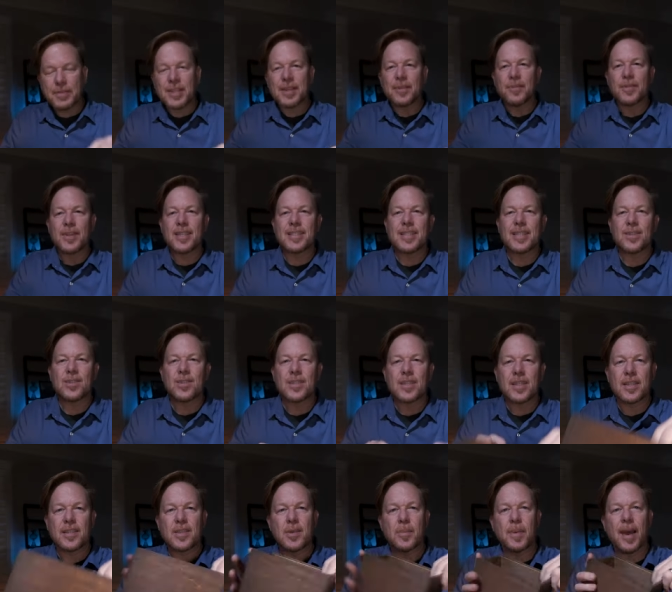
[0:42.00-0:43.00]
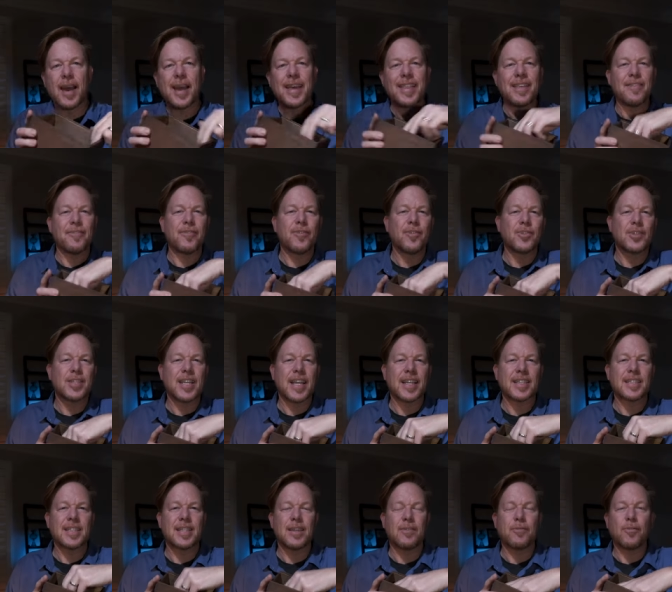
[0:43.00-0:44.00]
10 reasons to buy the Fuji
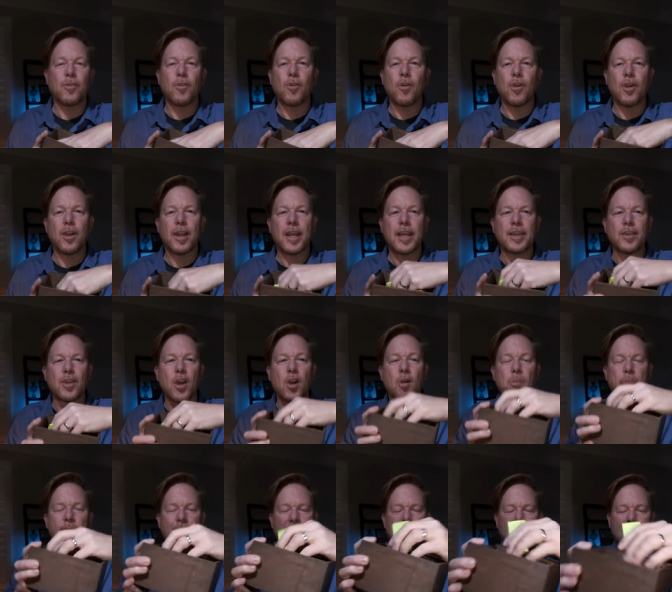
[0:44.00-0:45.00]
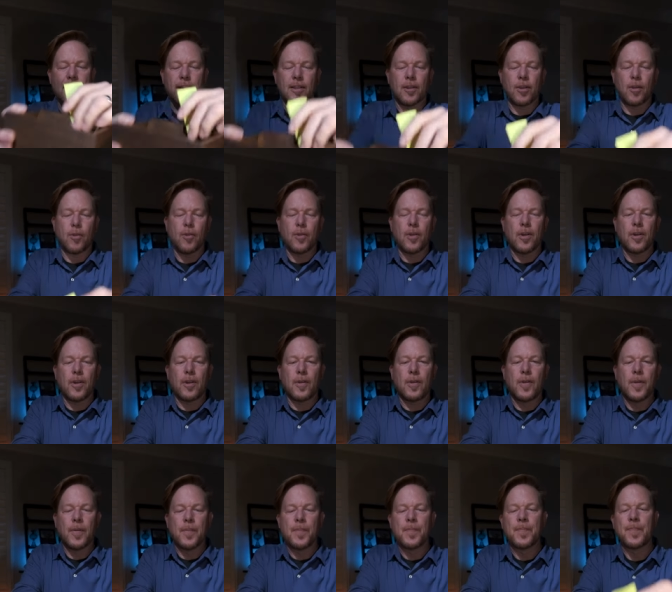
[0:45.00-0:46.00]
X-T4 in no particular order.
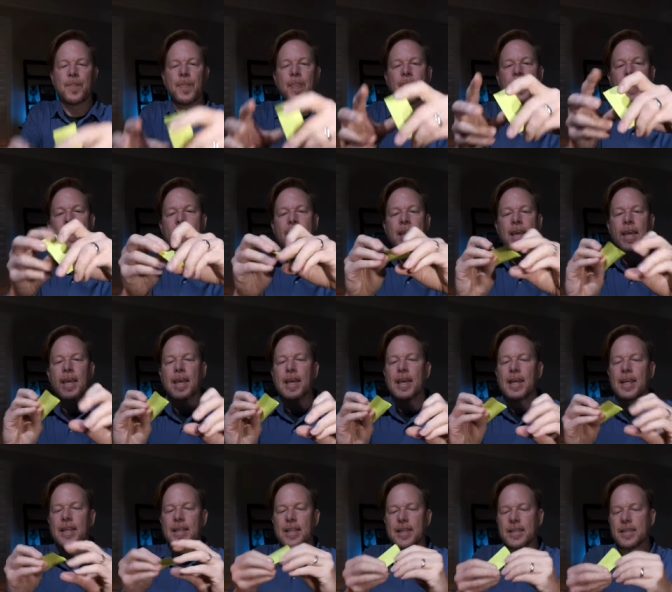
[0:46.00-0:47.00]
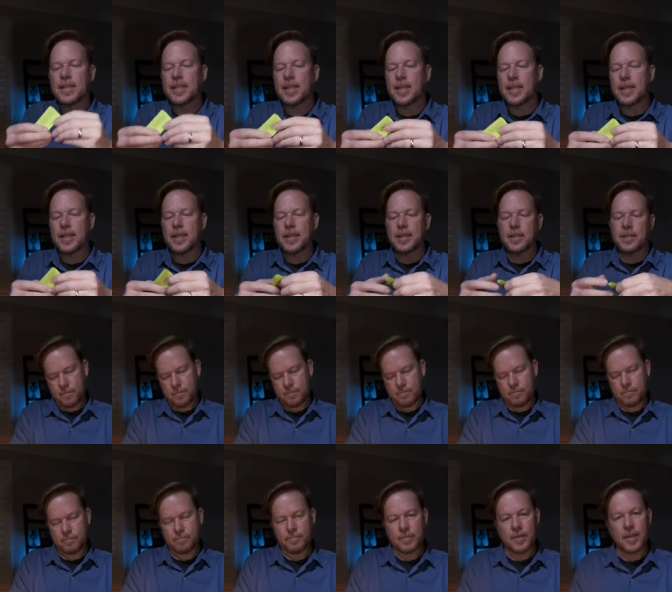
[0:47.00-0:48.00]
This is
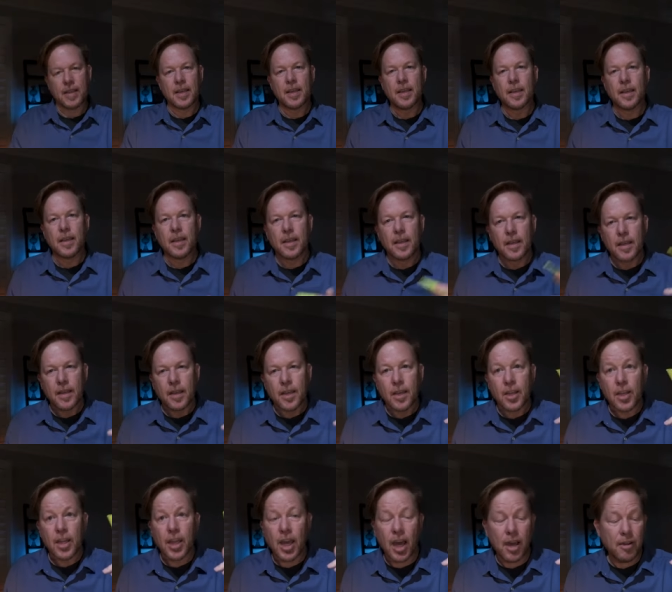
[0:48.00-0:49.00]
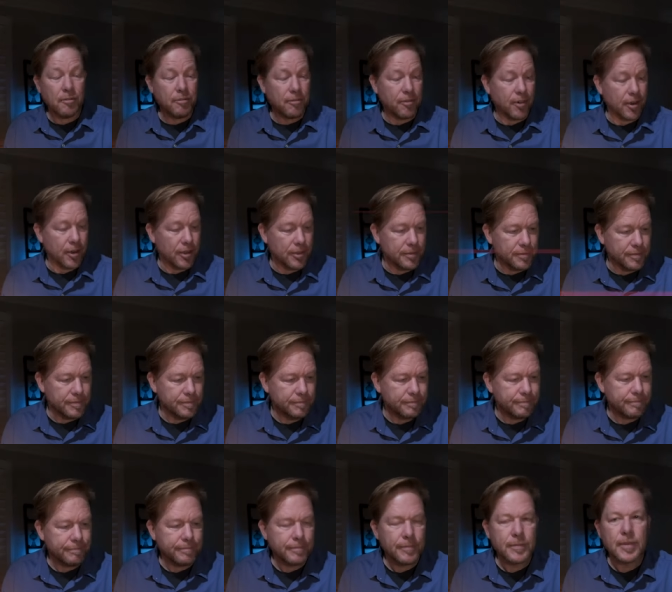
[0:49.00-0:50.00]
comfort.
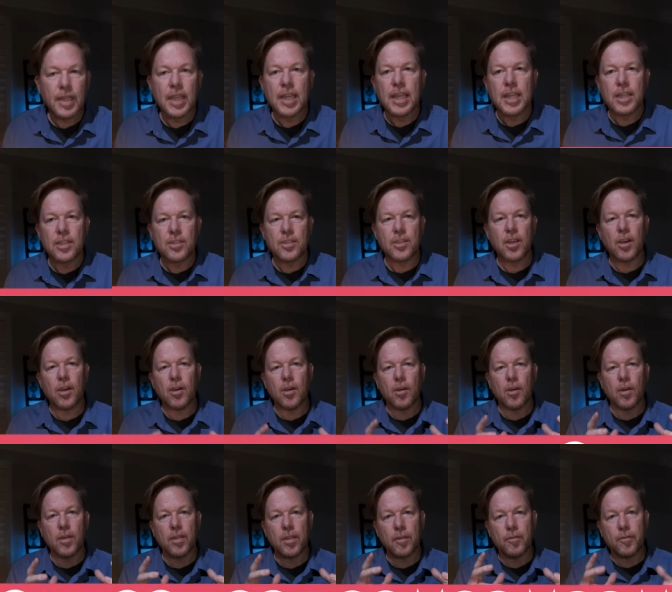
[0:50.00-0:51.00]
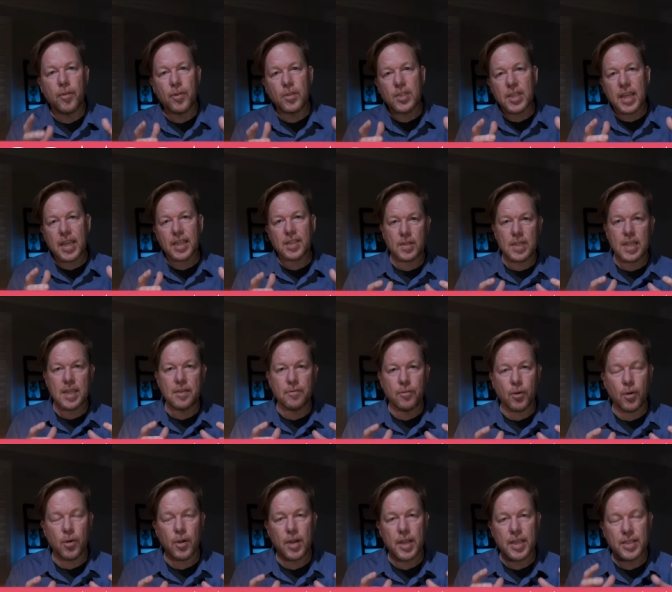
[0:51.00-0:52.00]
So the Fuji
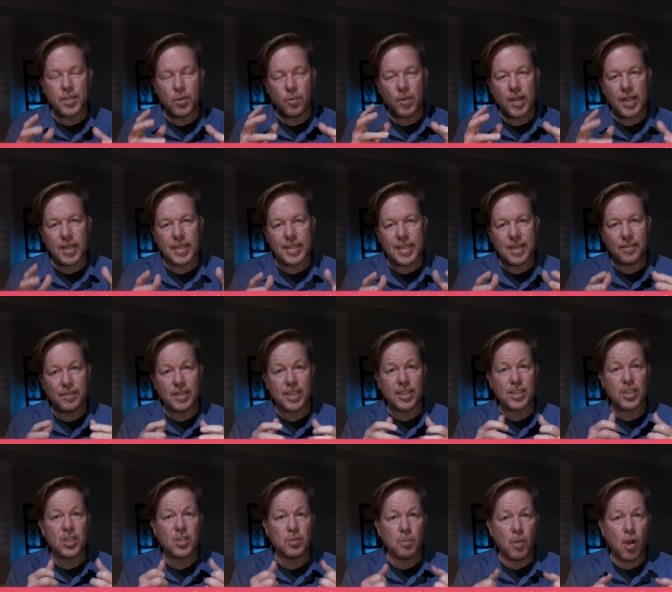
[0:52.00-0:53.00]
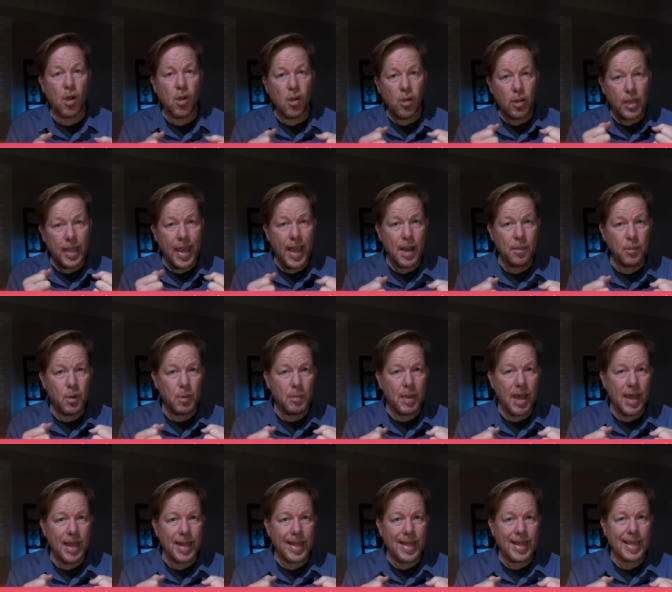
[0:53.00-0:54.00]
X-T4 is a relatively small camera
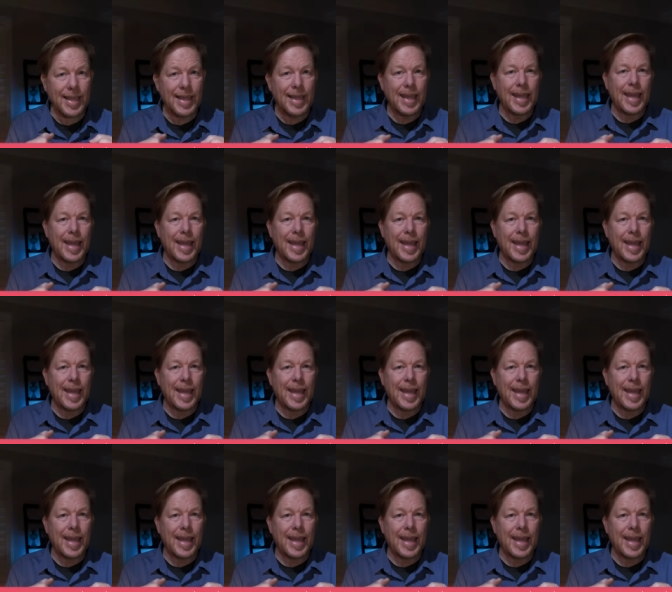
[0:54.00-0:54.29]
body,